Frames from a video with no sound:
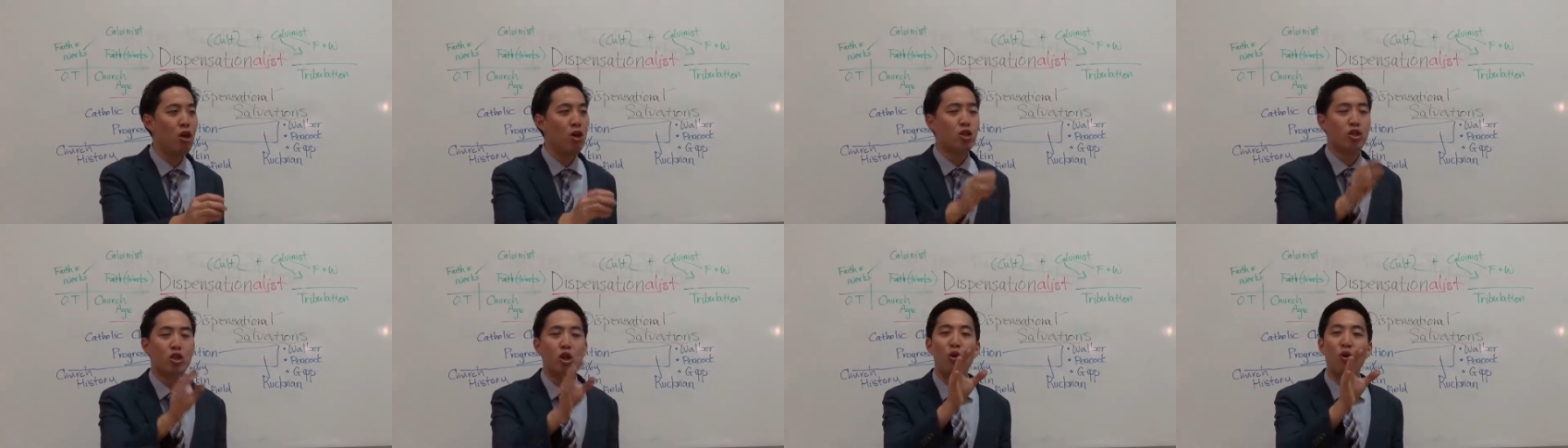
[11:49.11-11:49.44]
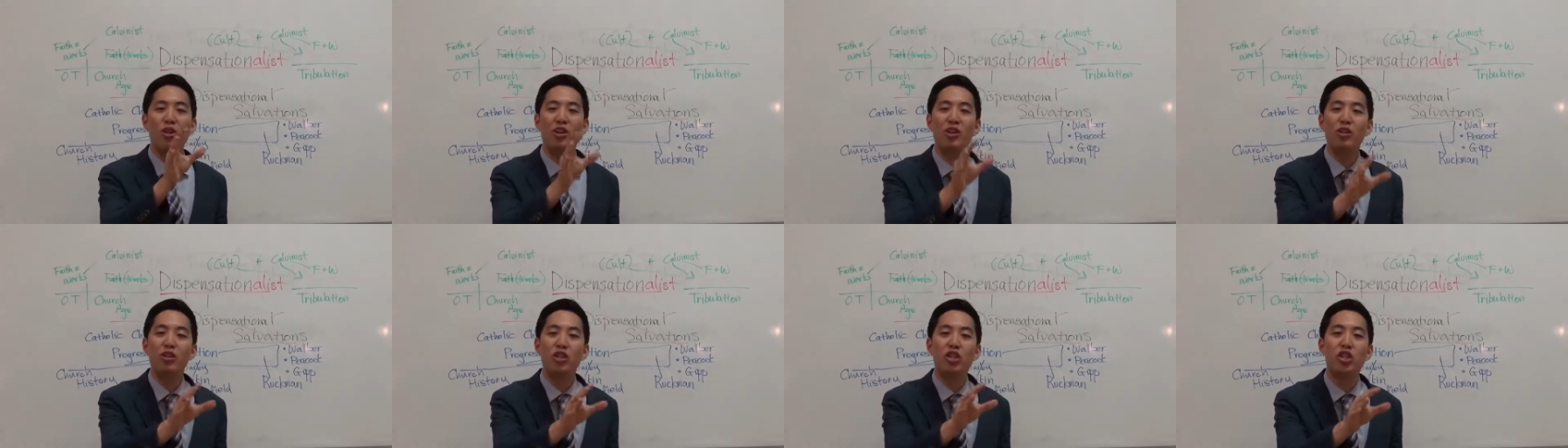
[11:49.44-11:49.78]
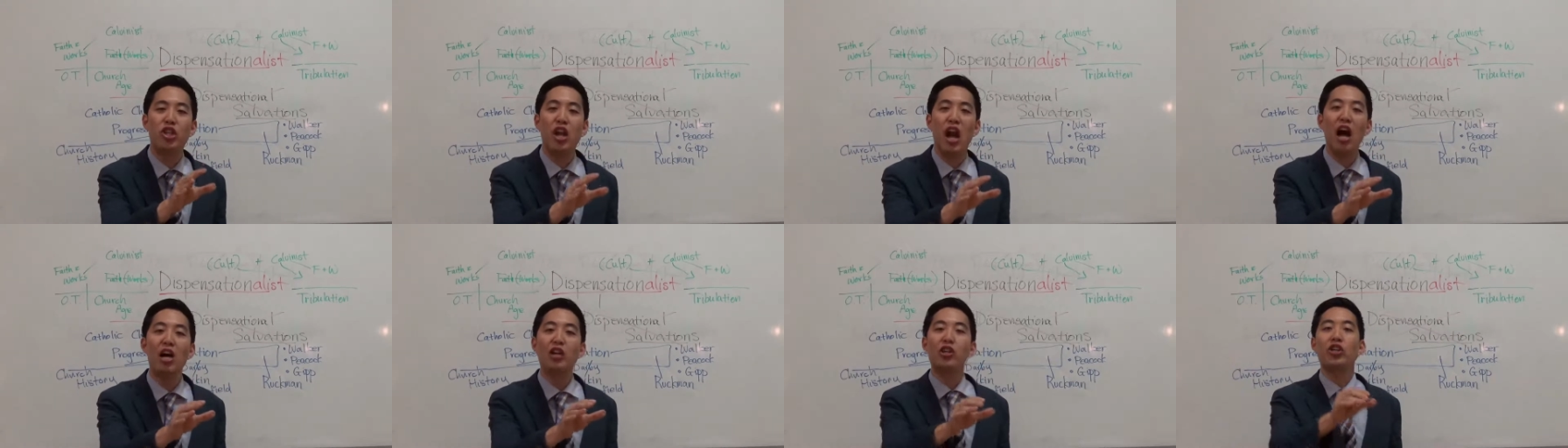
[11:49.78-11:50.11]
so he'll
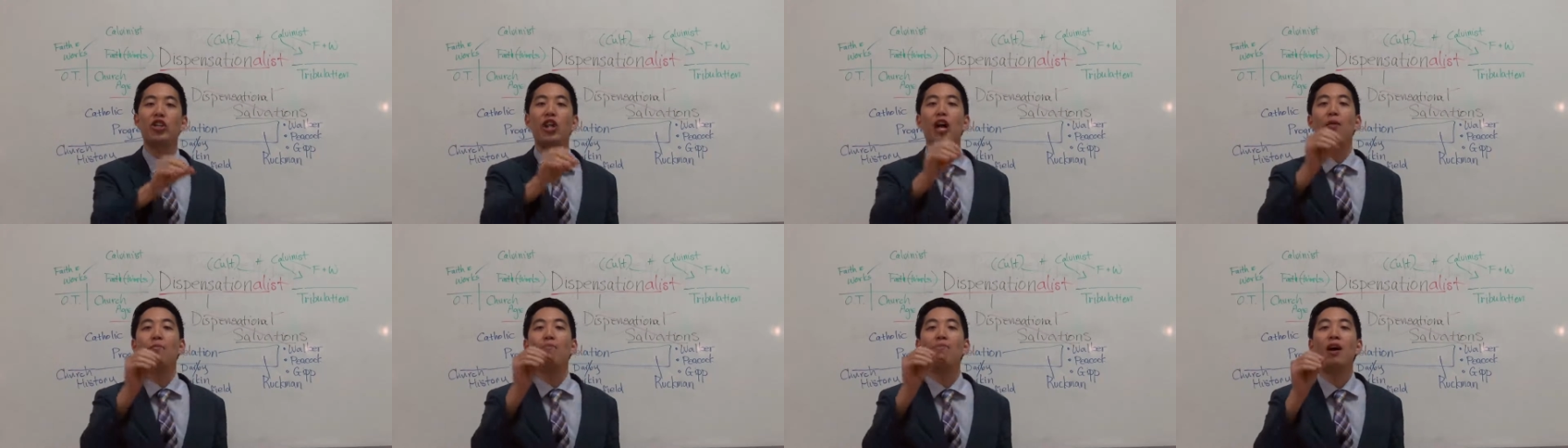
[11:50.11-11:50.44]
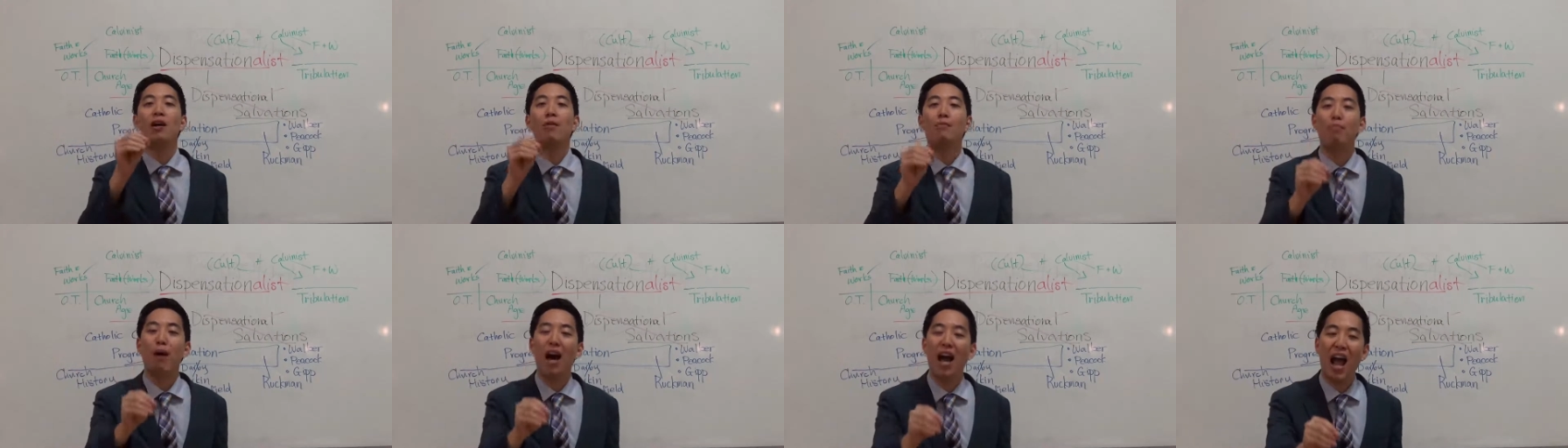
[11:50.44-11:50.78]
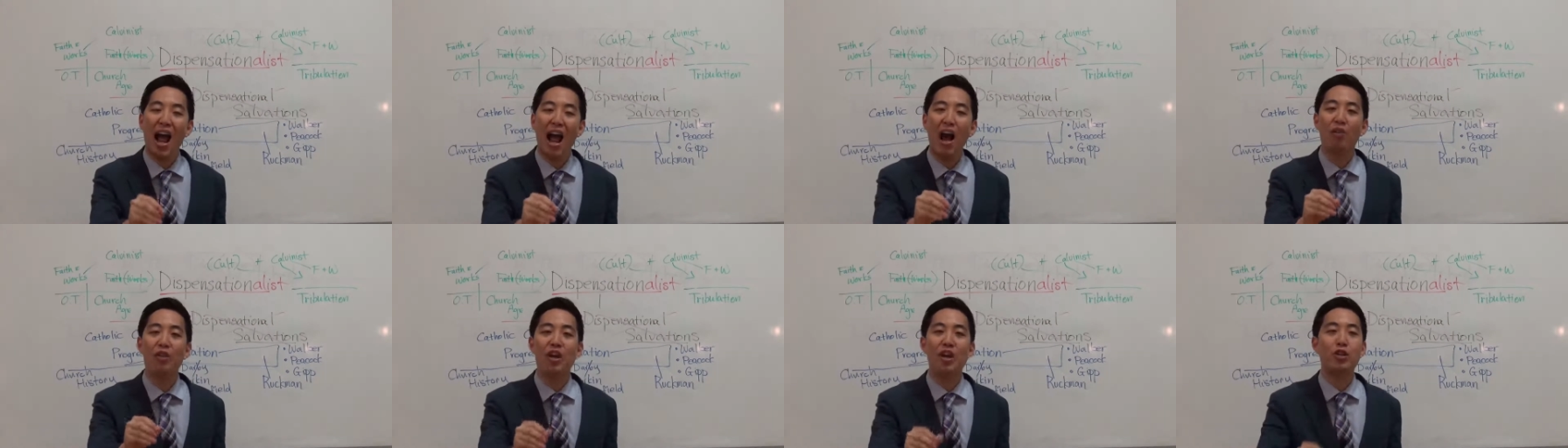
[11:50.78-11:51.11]
judge them by
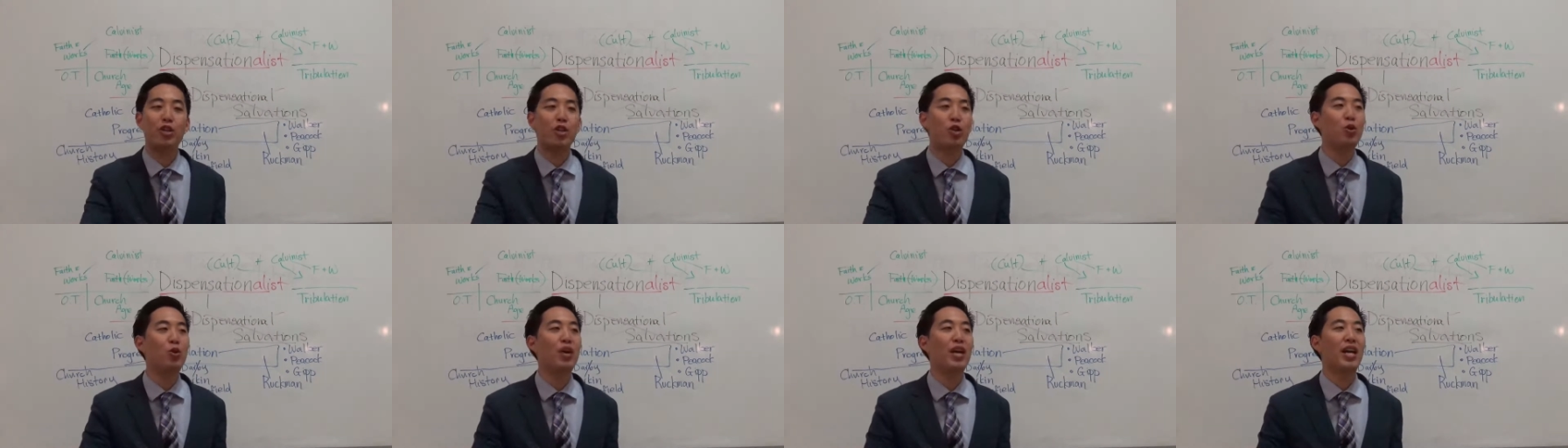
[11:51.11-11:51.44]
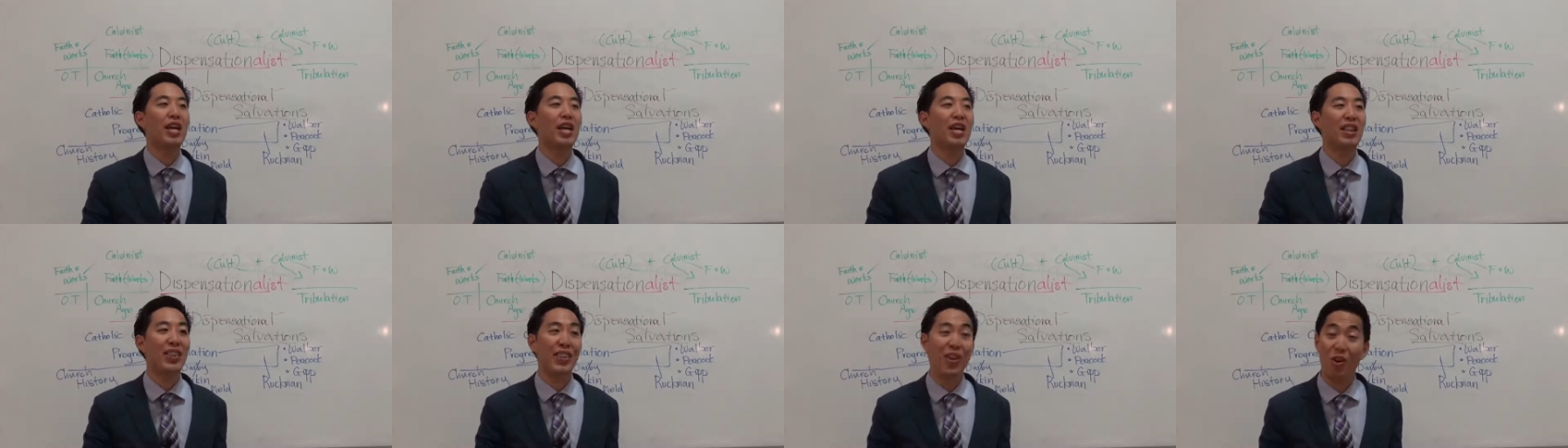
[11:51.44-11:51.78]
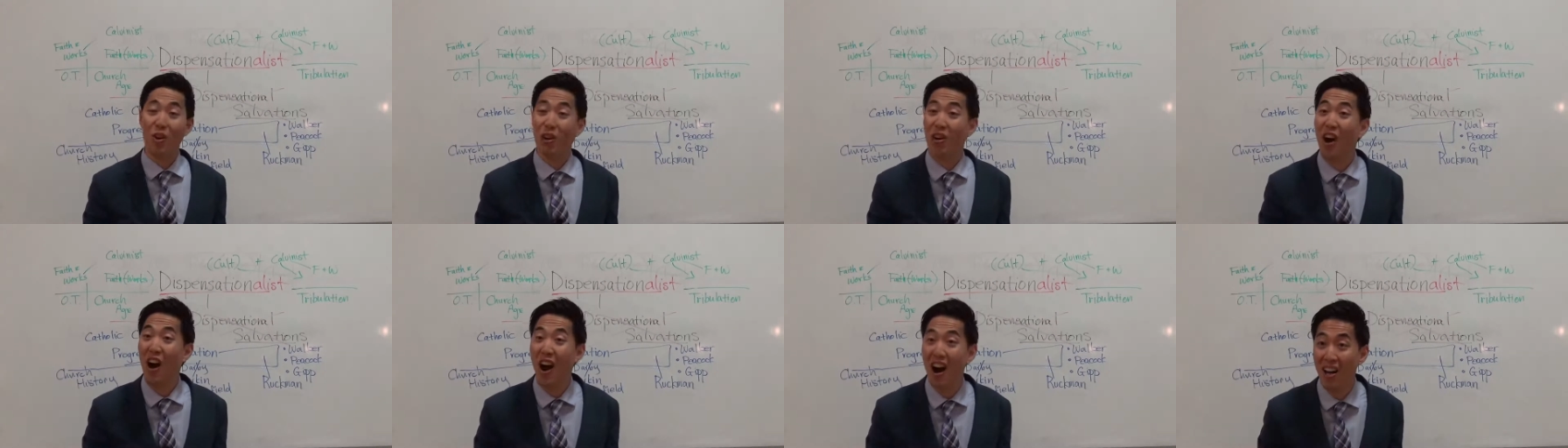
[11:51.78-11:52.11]
how they do in
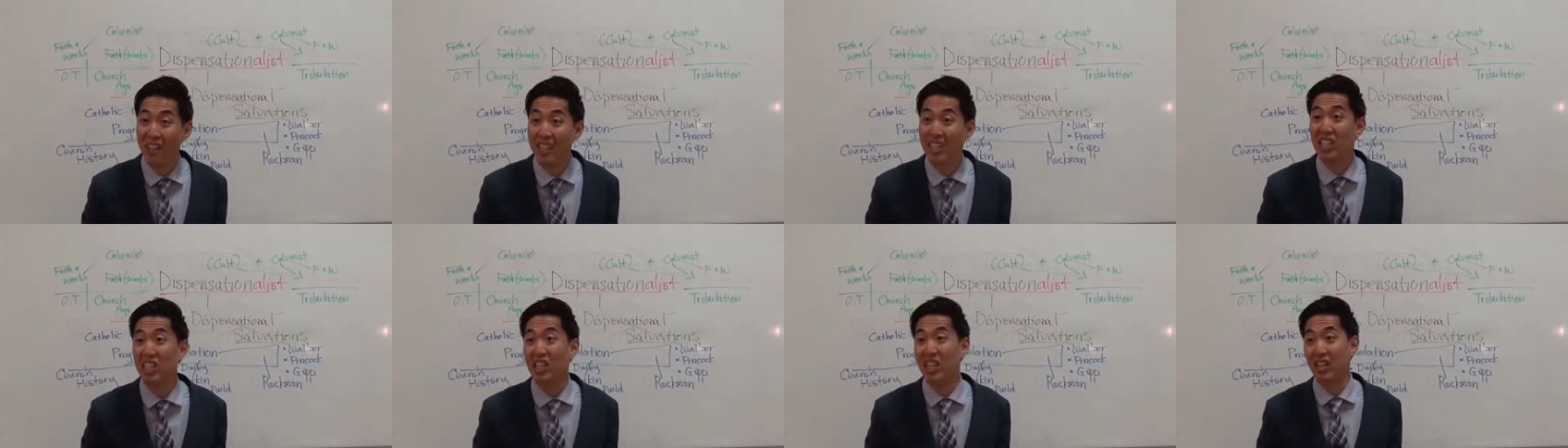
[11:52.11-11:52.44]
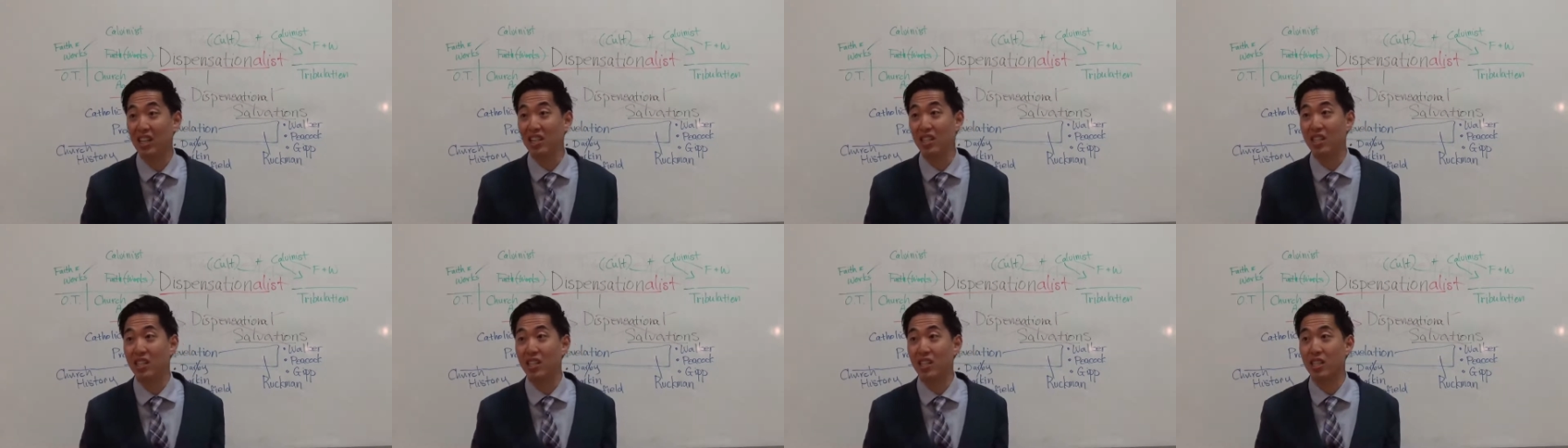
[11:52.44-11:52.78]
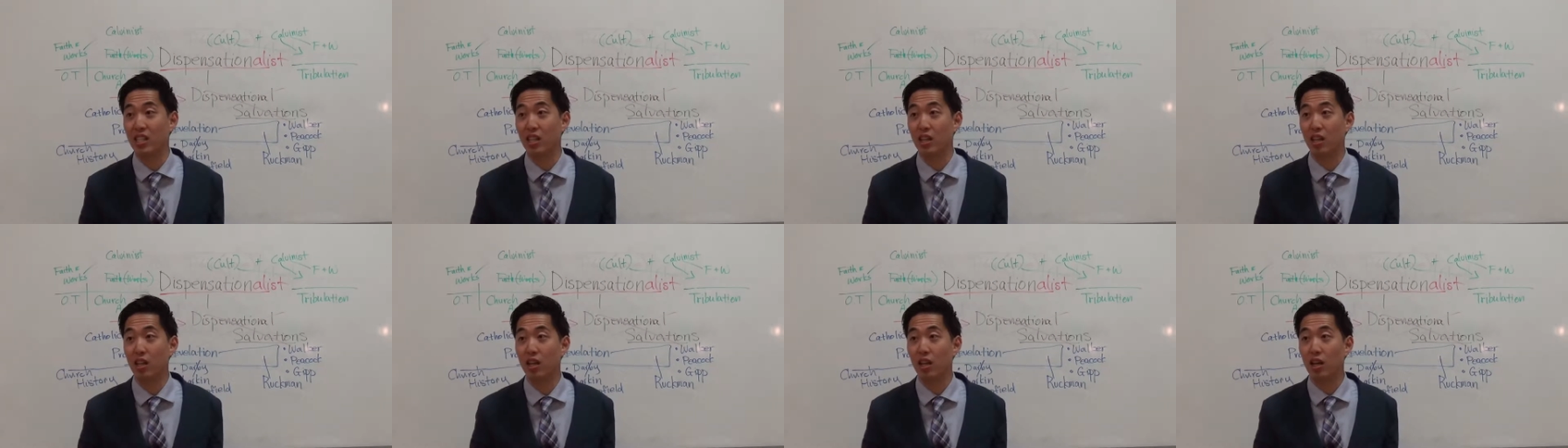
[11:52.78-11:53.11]
their conscience.